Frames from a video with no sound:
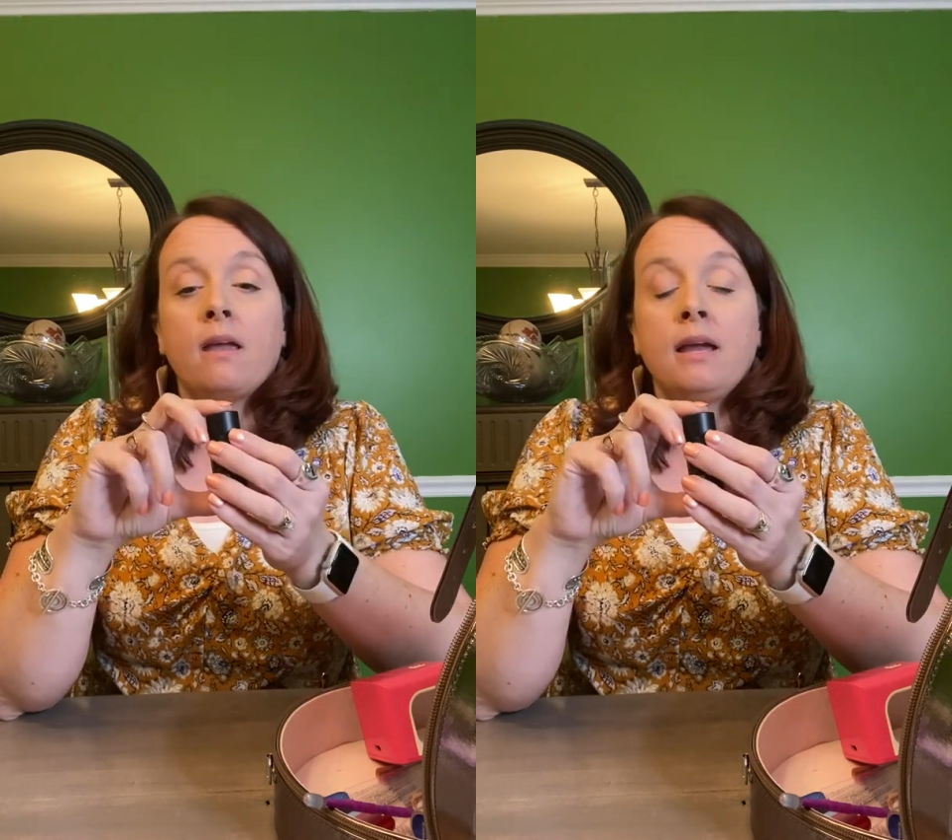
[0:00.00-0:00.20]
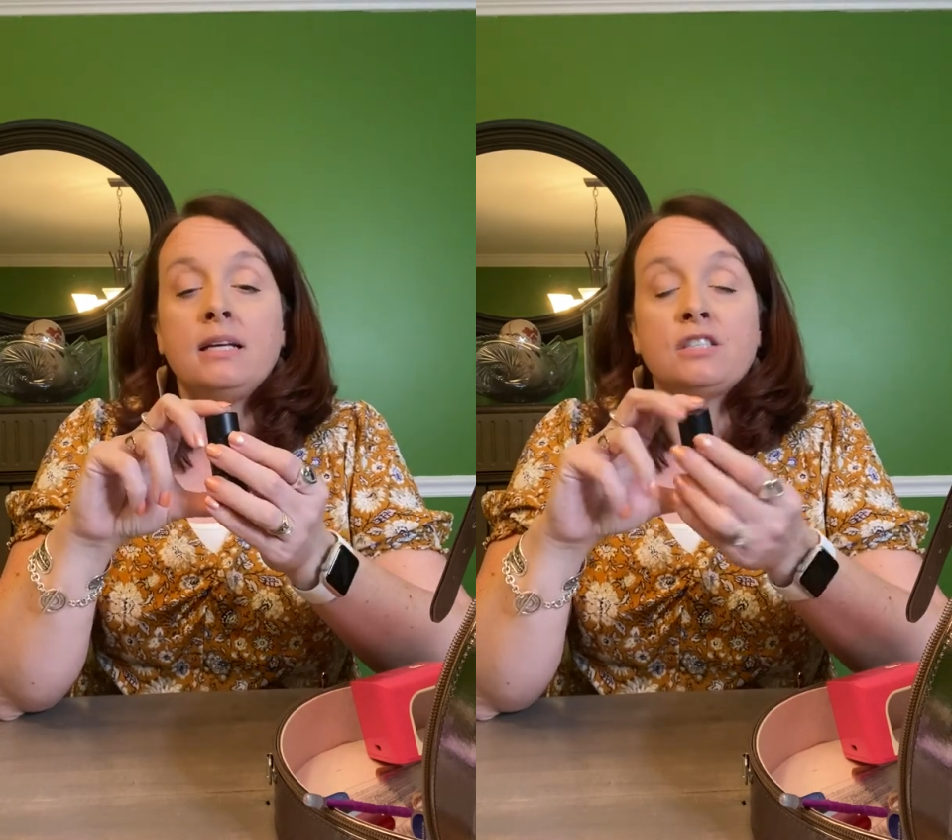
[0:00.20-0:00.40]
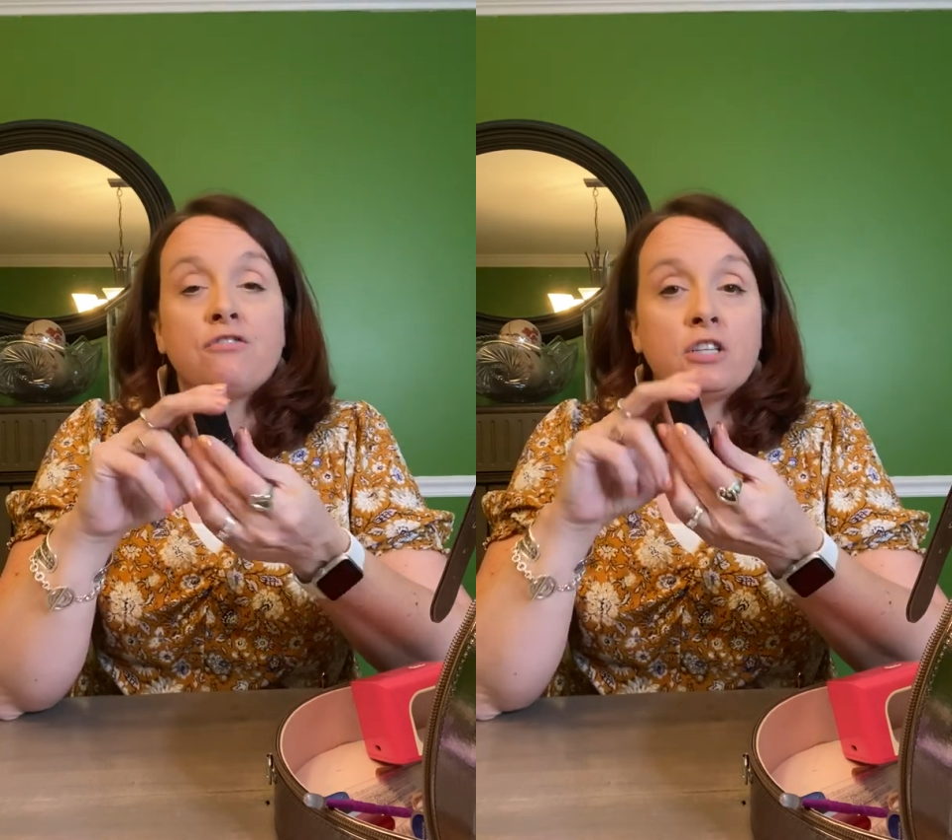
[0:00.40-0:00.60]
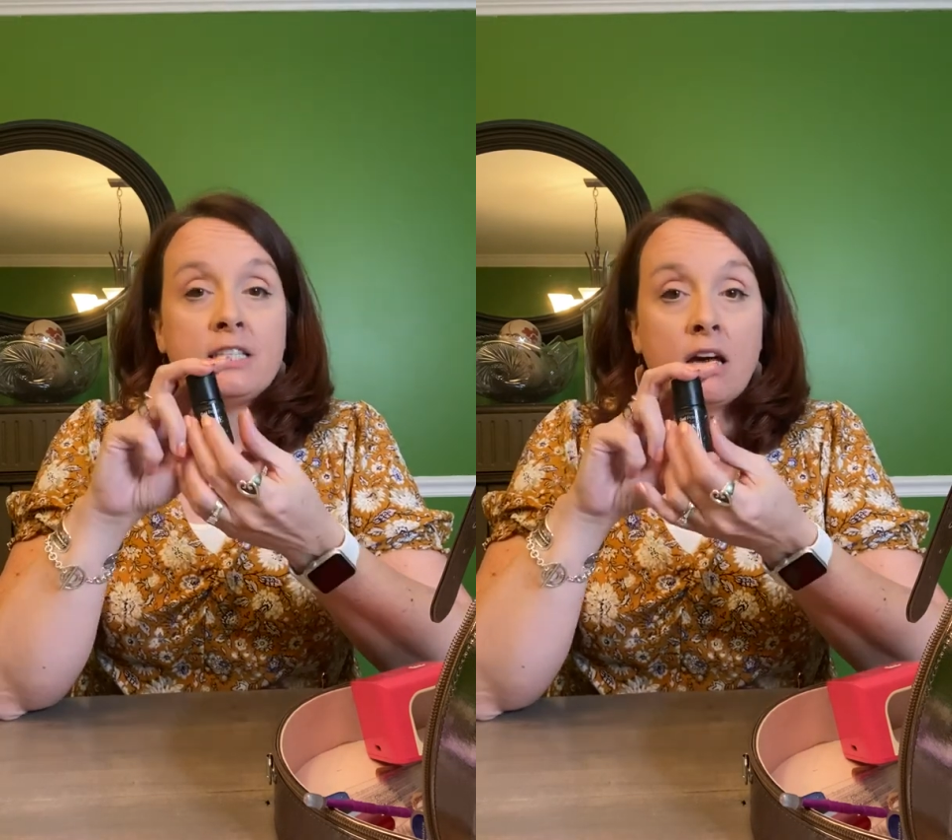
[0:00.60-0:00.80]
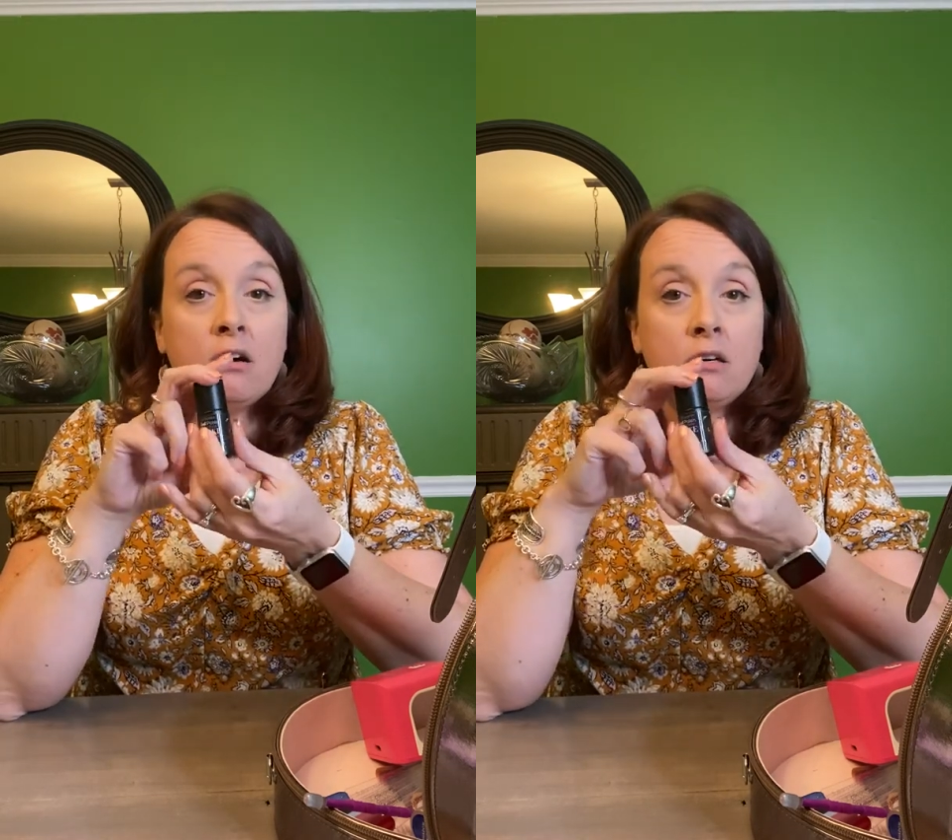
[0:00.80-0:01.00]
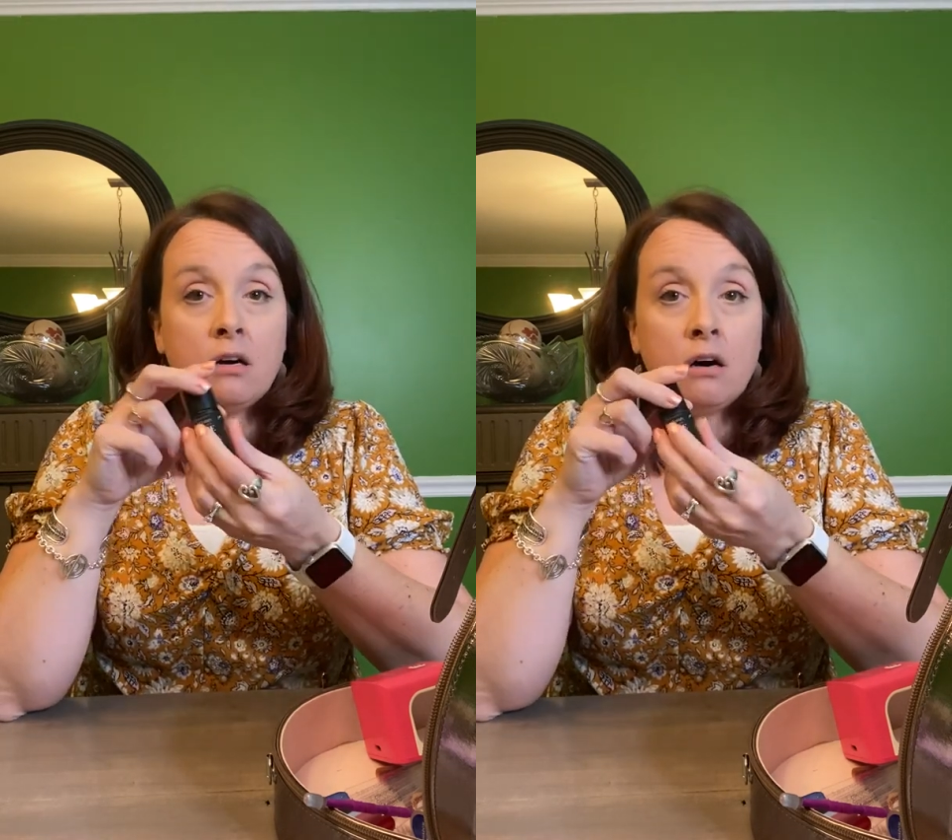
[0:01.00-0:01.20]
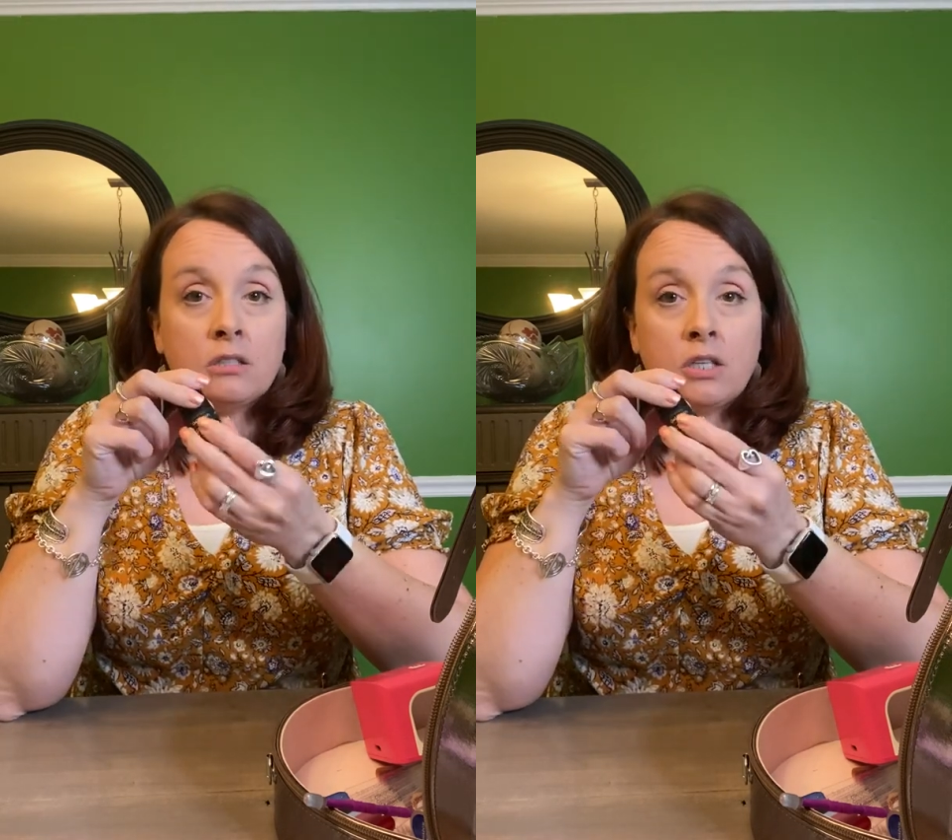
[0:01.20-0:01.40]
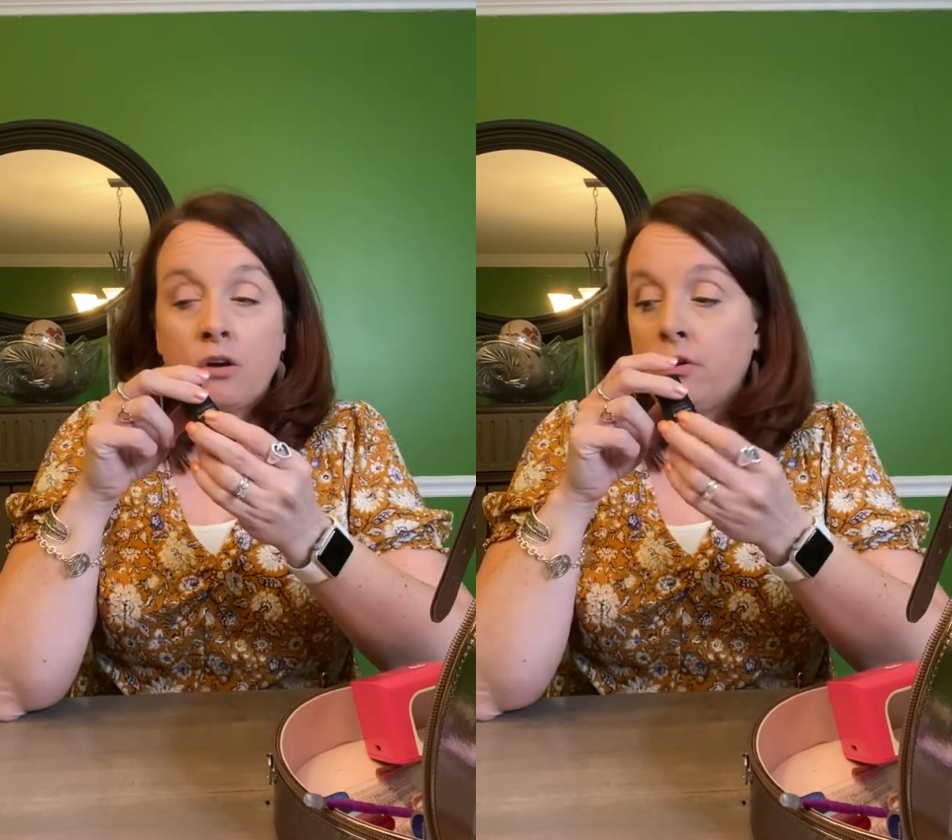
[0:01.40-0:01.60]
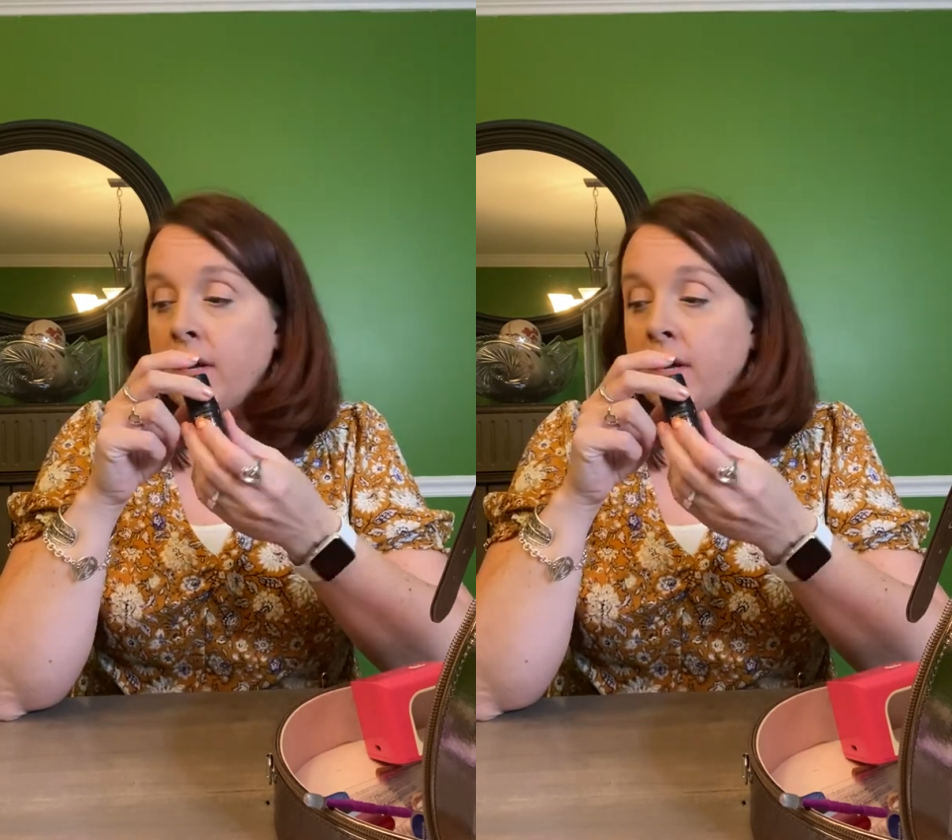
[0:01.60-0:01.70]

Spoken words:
It's for sale also,